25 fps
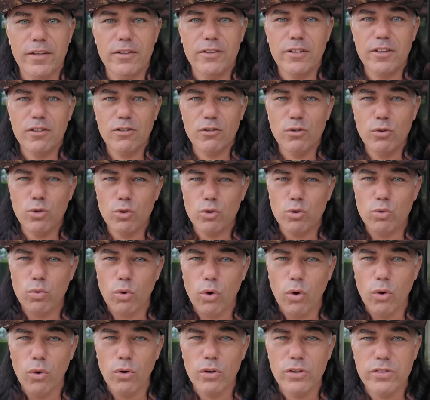Just look to
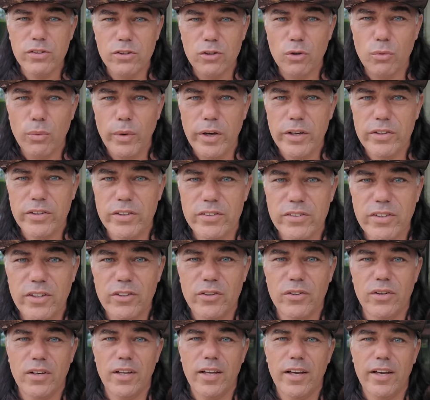all the situations in
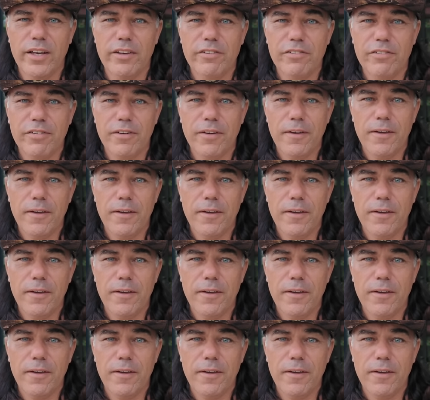your life.